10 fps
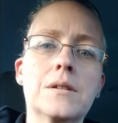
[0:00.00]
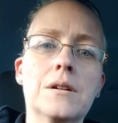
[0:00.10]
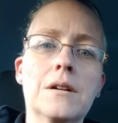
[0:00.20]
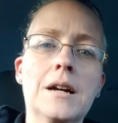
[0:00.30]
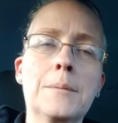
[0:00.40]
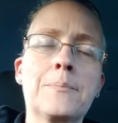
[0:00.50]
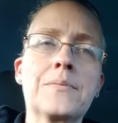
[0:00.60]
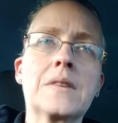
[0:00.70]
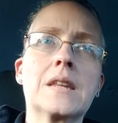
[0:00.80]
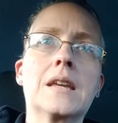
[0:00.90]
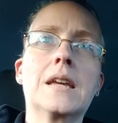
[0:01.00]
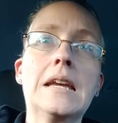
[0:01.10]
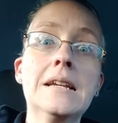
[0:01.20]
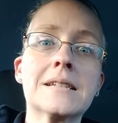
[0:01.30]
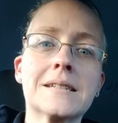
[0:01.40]
all right,
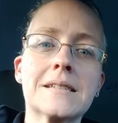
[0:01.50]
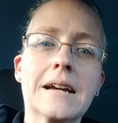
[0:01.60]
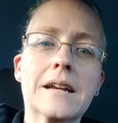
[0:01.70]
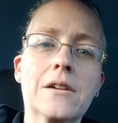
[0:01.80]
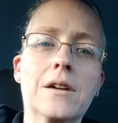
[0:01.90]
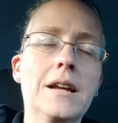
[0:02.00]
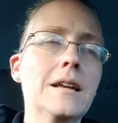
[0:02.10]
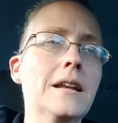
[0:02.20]
he's in second grade,